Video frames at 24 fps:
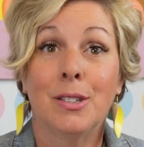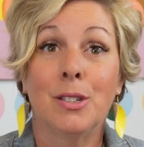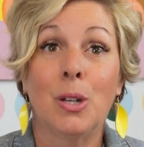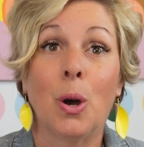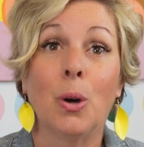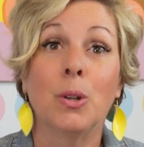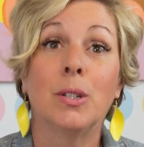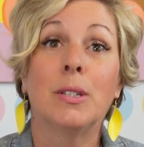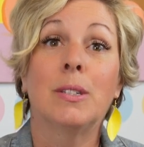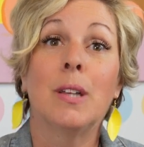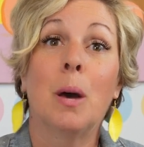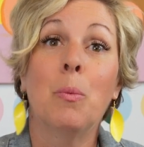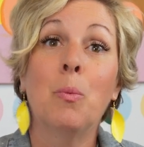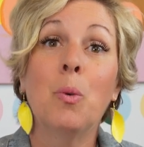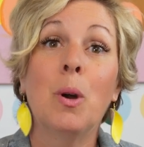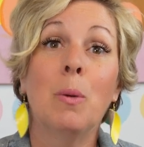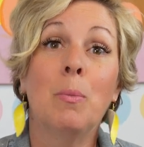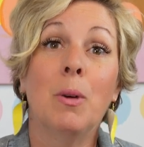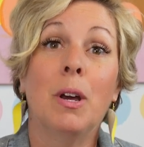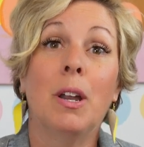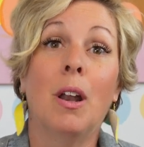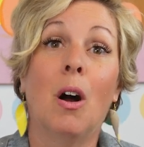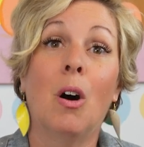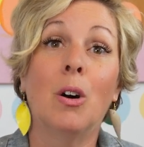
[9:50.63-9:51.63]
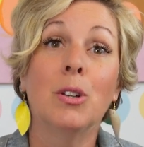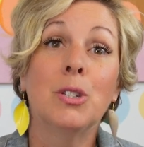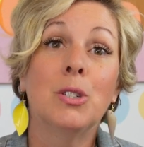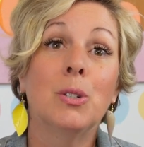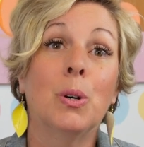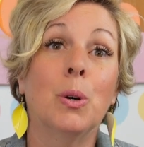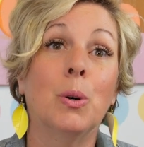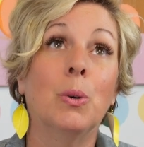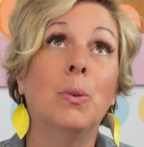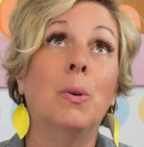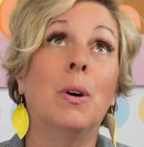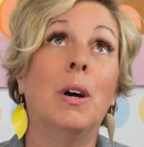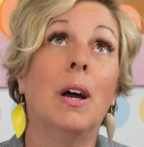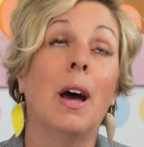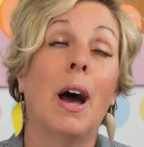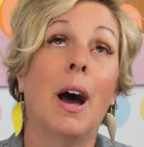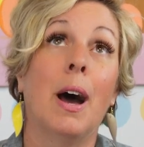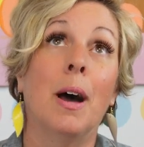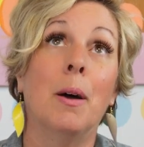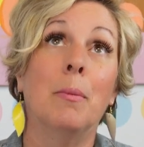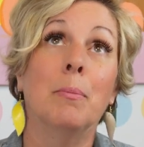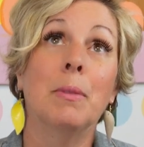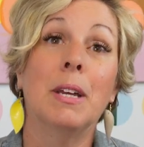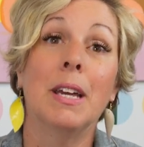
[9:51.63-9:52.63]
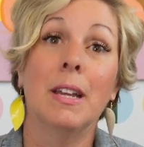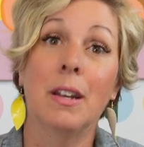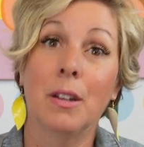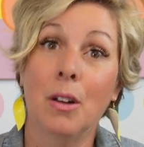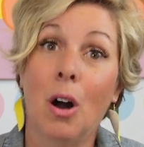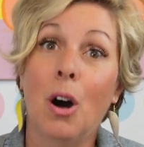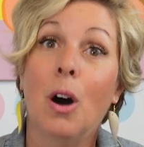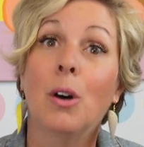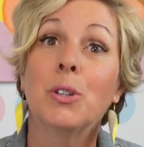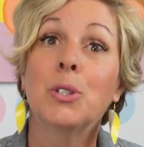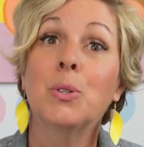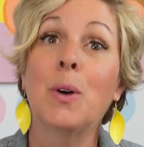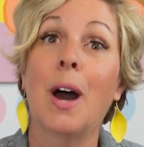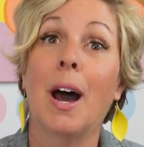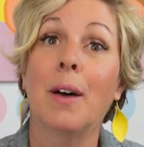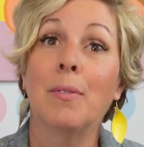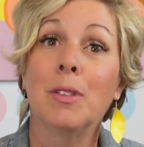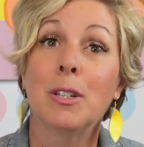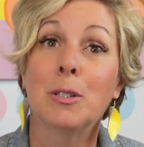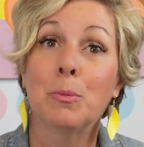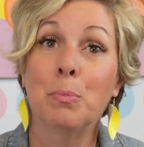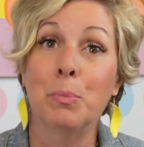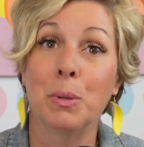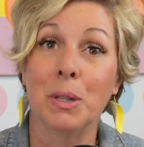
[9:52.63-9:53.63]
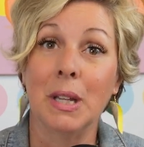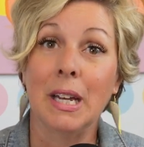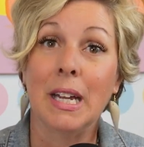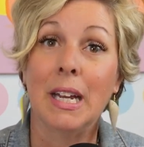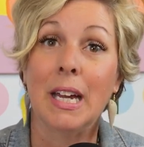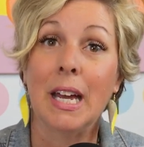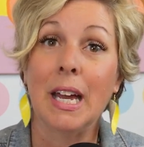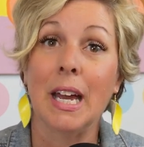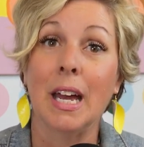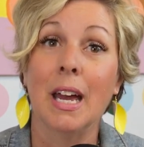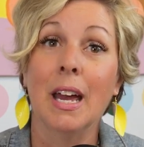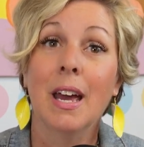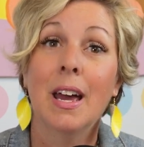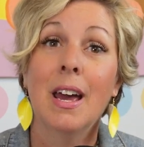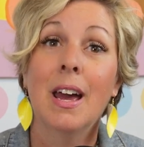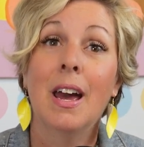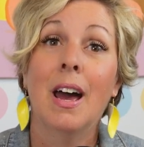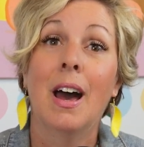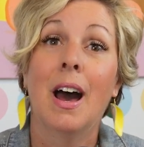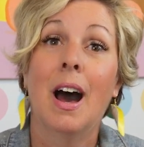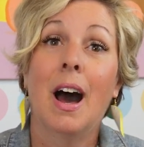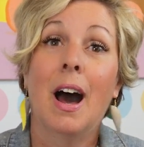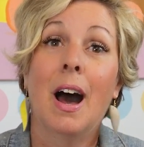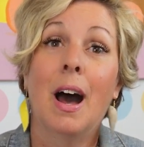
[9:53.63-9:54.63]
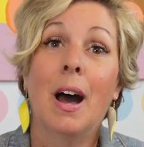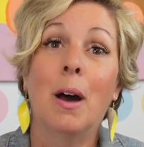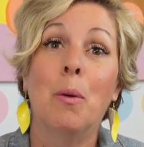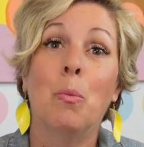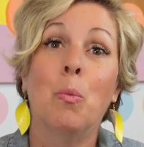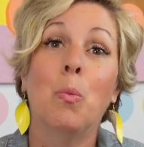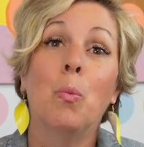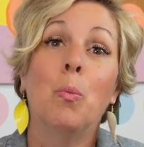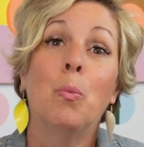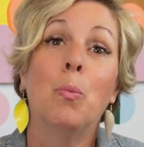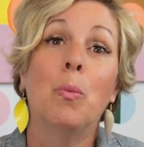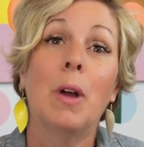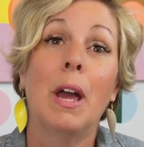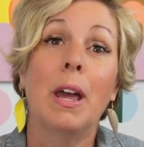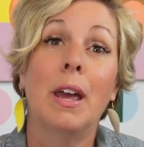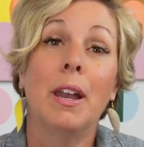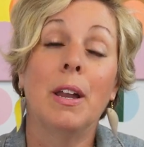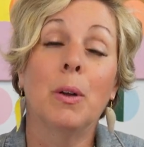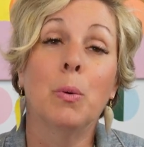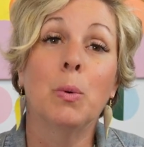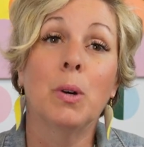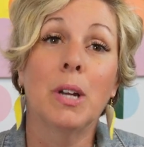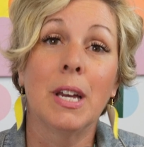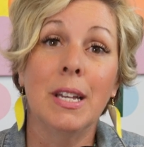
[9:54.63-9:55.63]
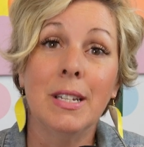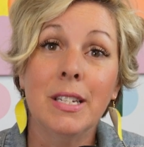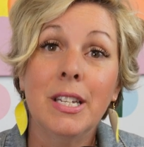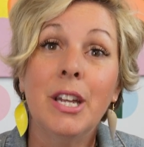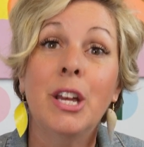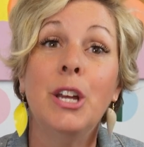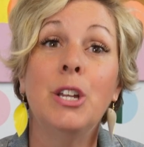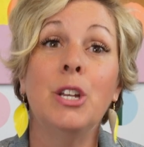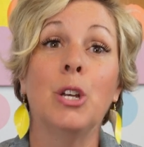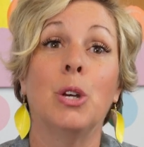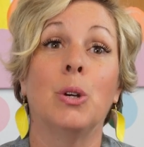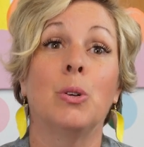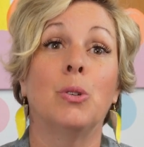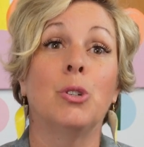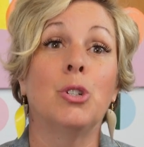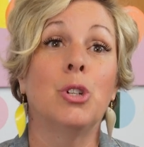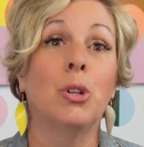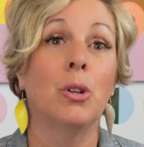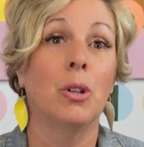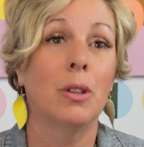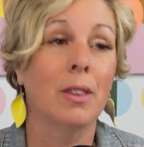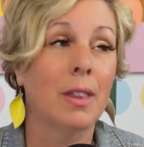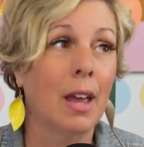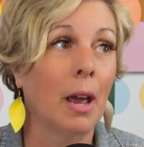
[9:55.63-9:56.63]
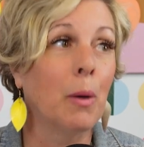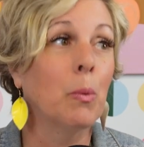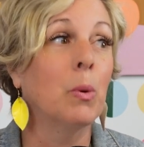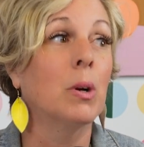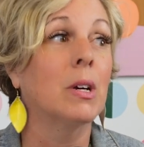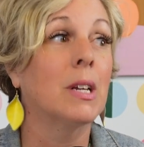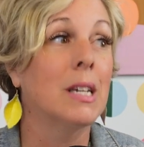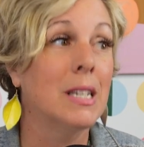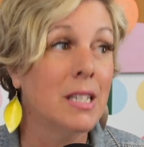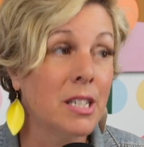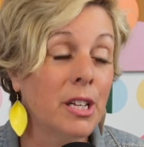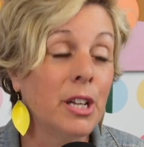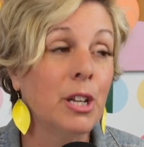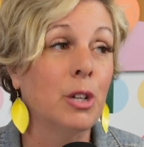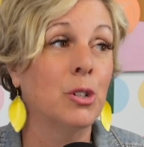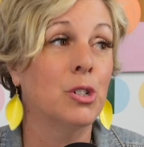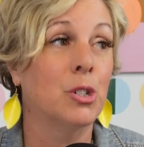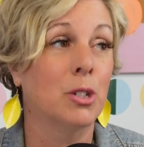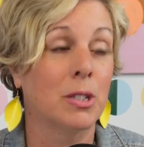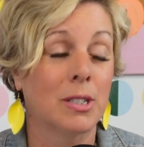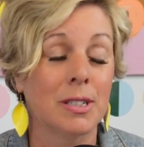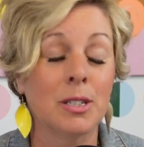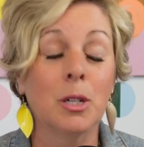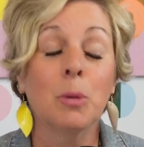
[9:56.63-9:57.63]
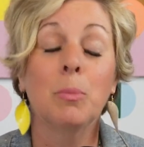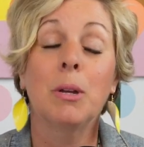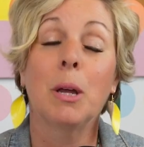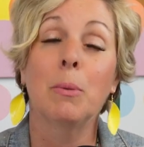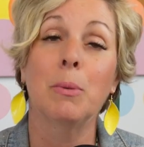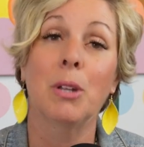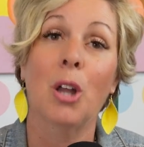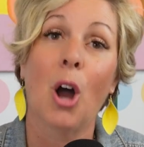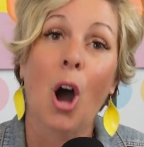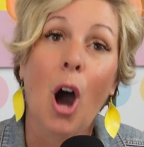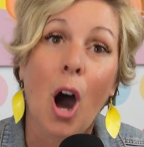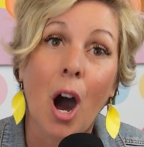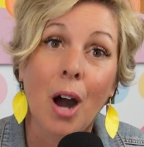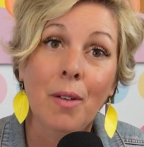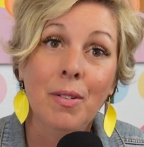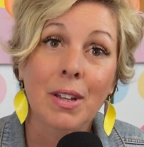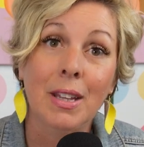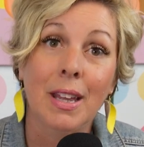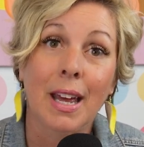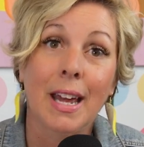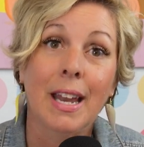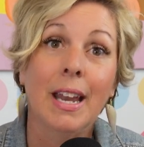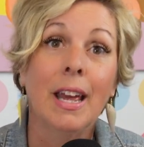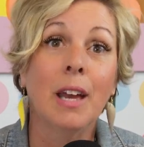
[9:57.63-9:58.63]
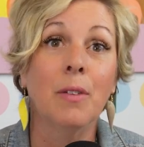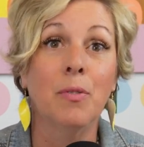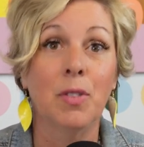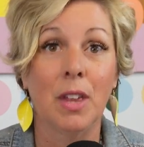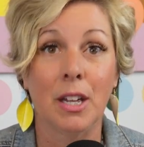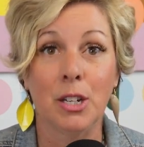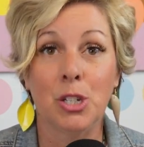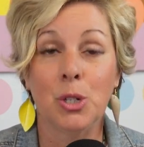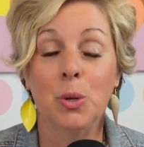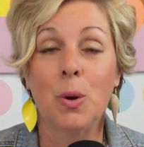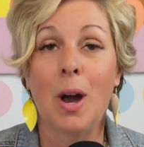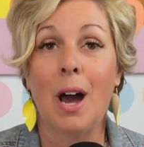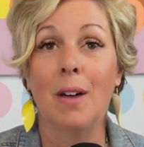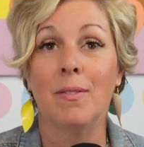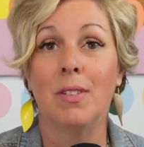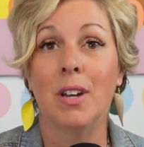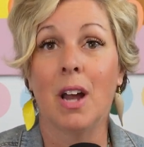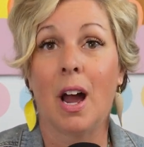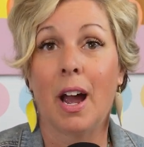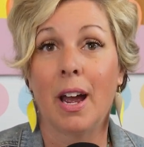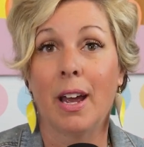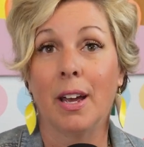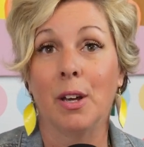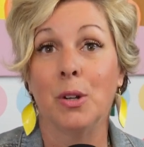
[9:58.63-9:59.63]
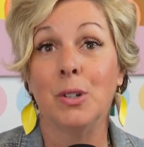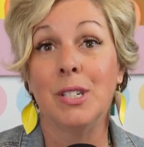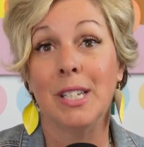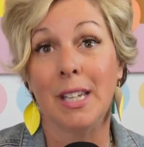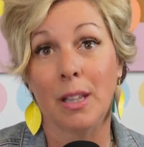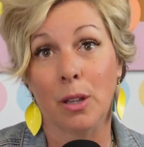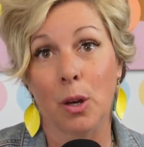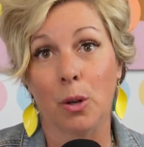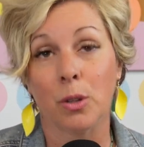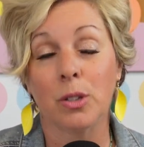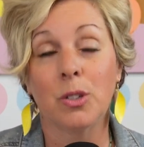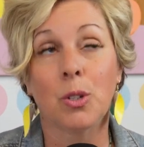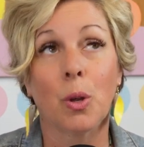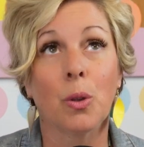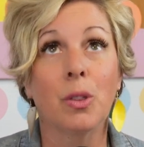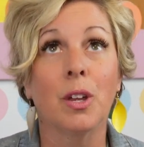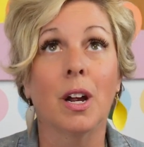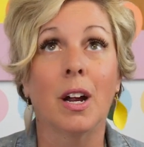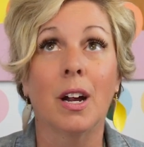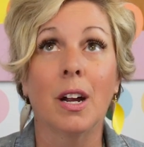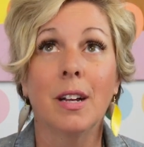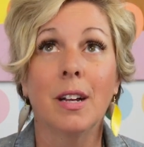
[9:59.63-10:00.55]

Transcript: So some women also can also have this bleeding, and they will continue to still be able to ovulate if they do have an IUD, though. So there